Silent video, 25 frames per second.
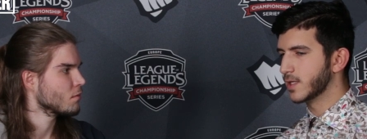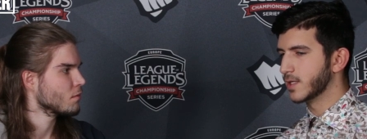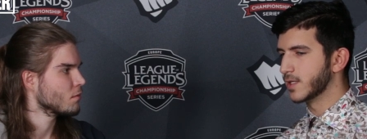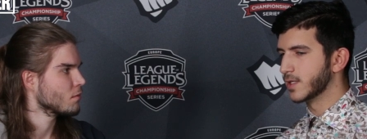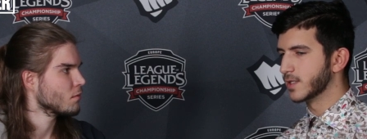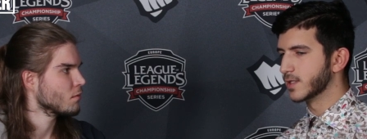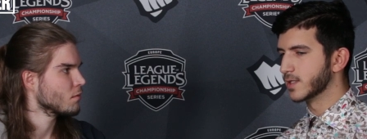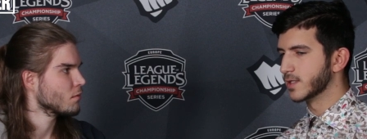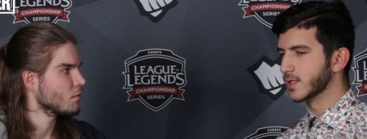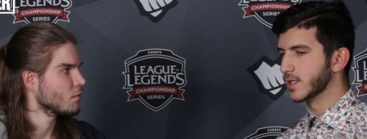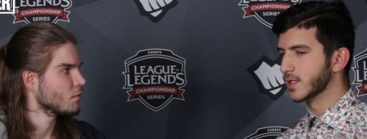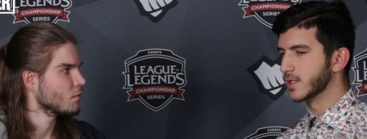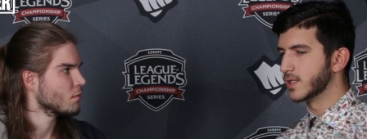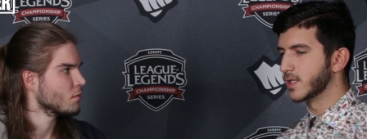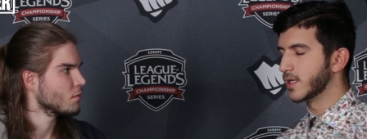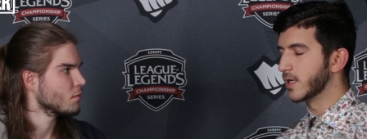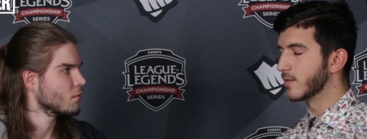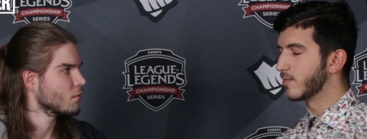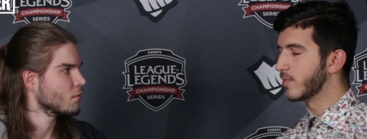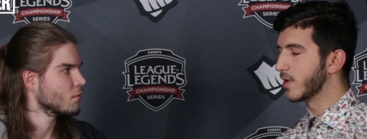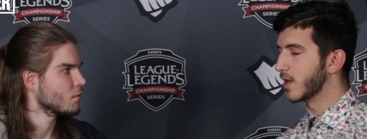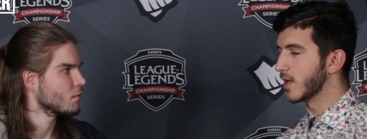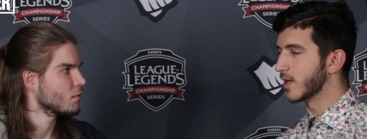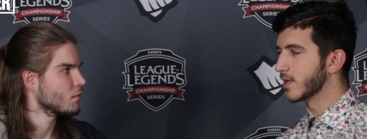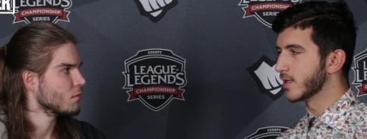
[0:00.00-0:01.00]
Speaker 1: is that he
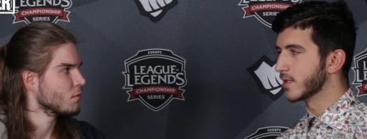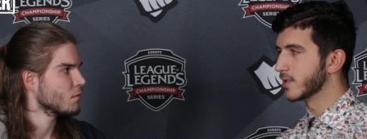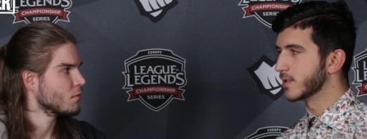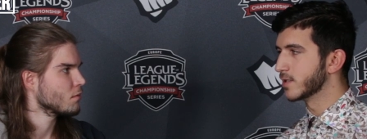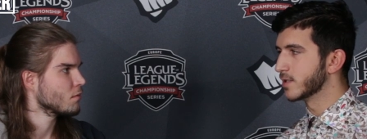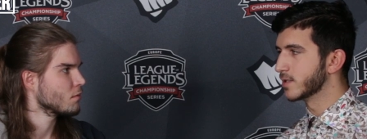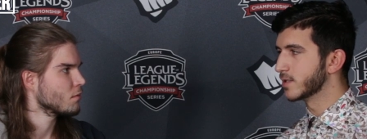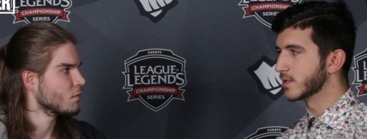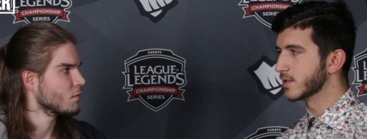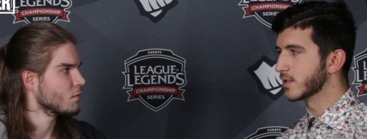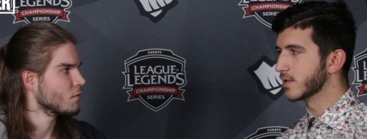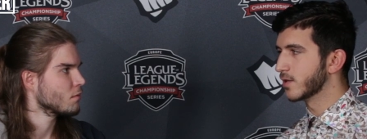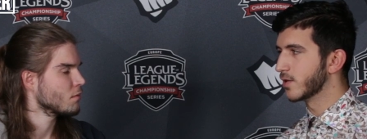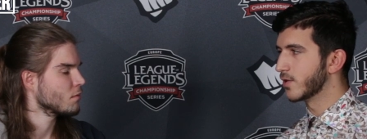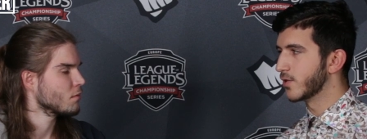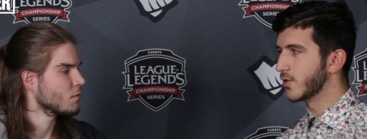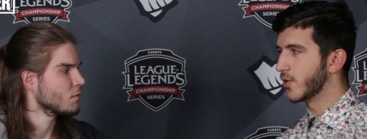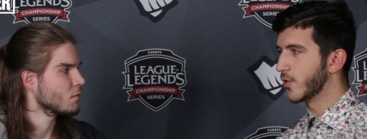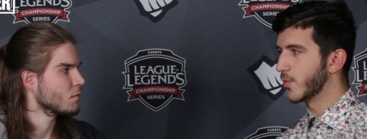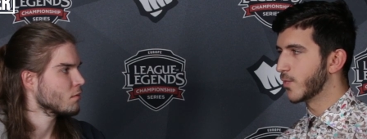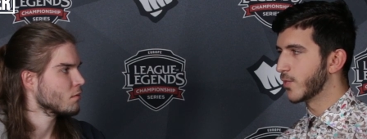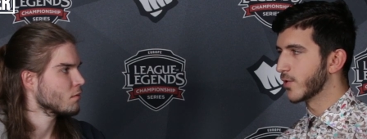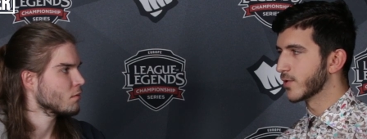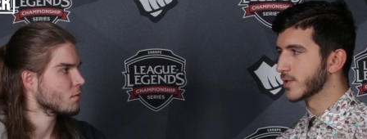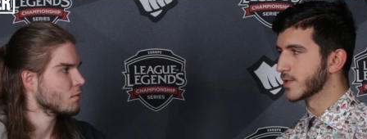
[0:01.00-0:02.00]
applies thought
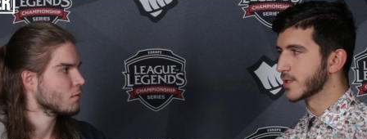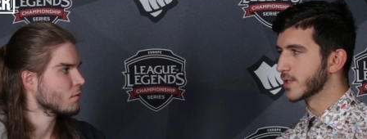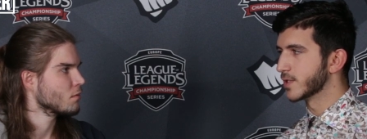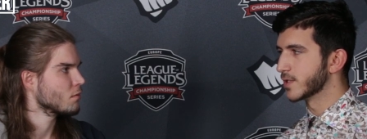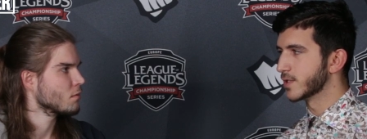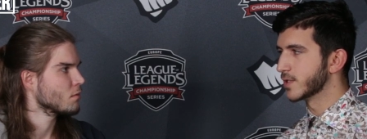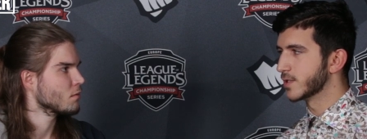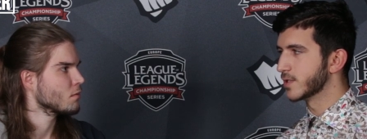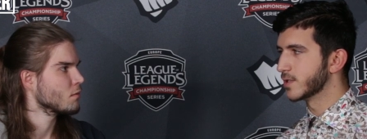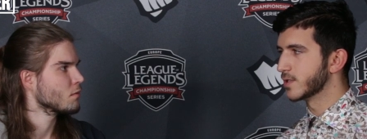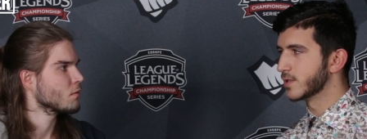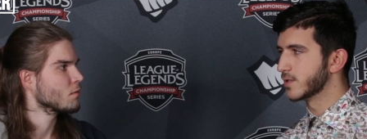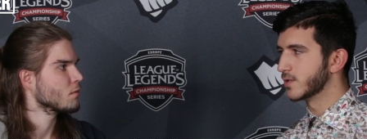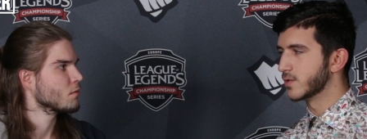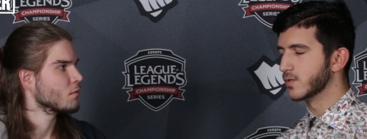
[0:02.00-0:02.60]
process